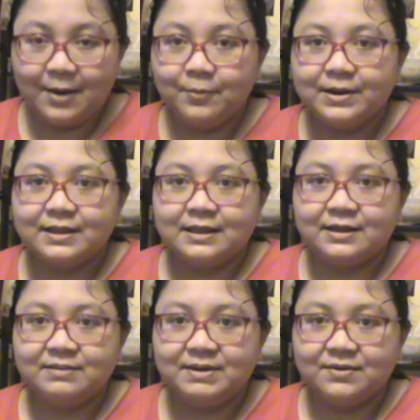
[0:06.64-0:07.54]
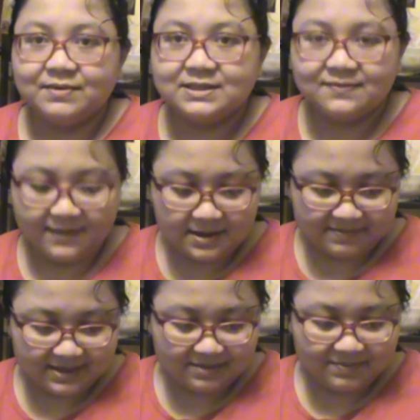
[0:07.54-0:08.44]
It's gonna be a rushed
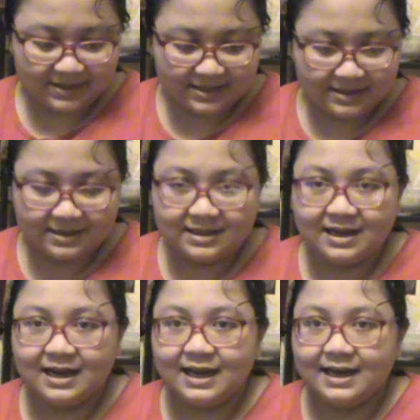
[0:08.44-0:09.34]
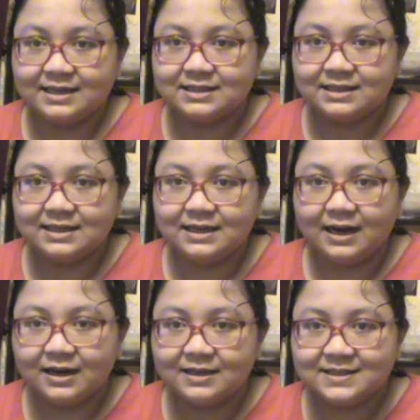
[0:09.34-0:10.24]
Vlogmas because I actually
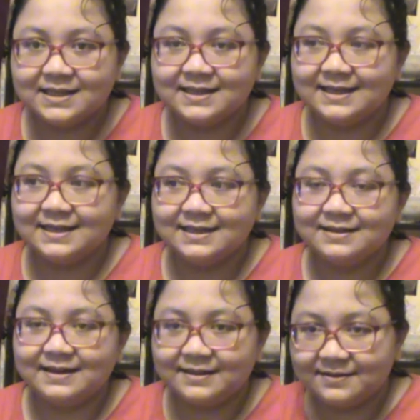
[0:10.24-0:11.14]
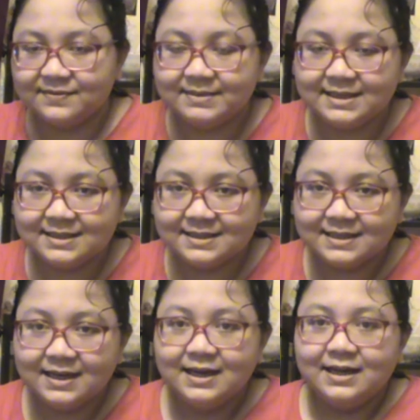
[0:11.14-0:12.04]
got a lot done today, so that's good for me.
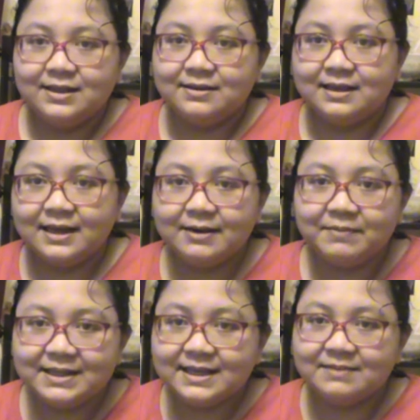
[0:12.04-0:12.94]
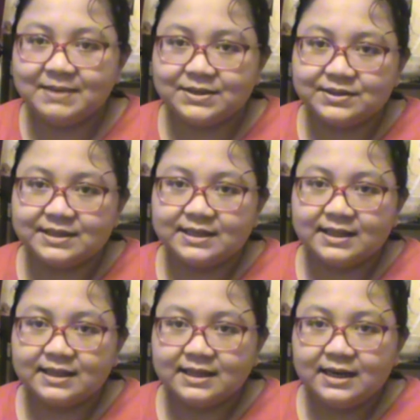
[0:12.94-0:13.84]
So today we did make
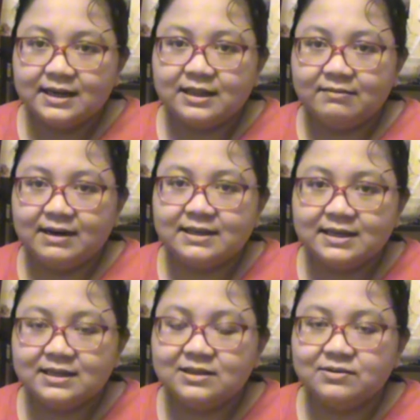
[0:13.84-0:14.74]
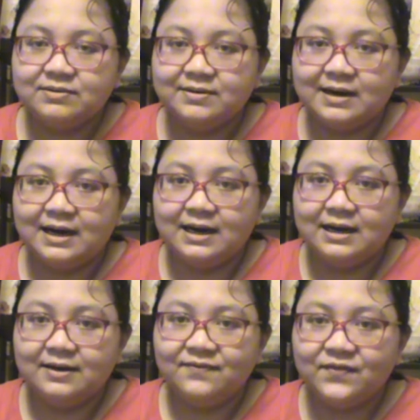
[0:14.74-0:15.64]
cookies. So I did do
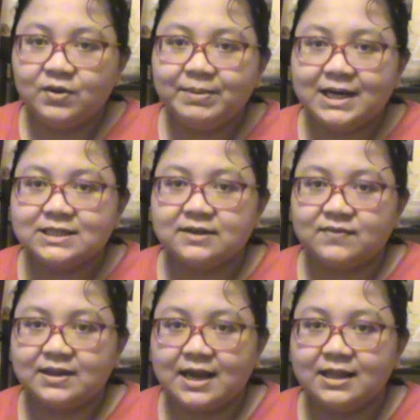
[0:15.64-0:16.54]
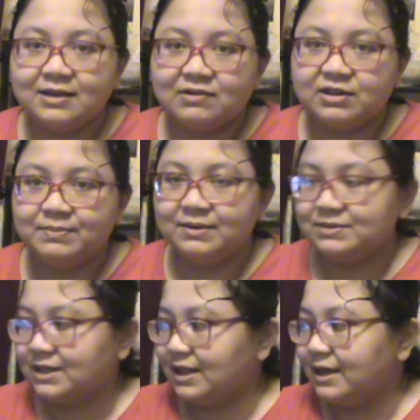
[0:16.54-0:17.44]
a full batch of the tasty recipe,
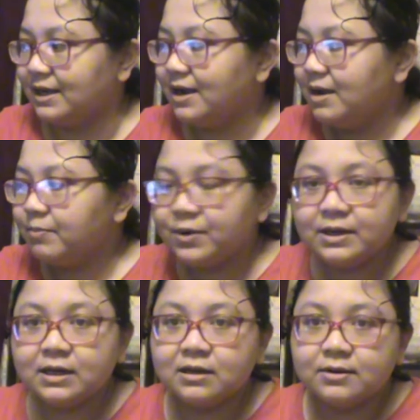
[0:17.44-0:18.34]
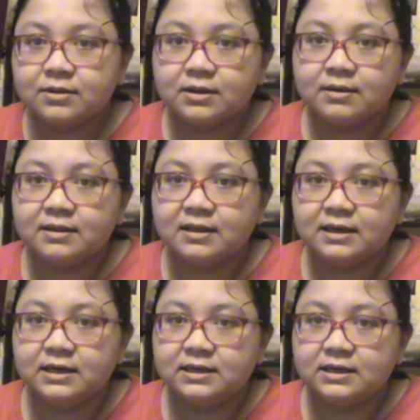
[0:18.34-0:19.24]
which is like pretty close to
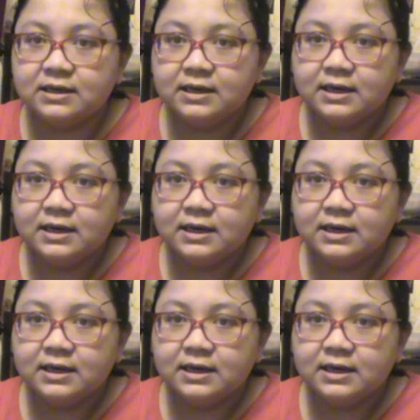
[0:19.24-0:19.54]
the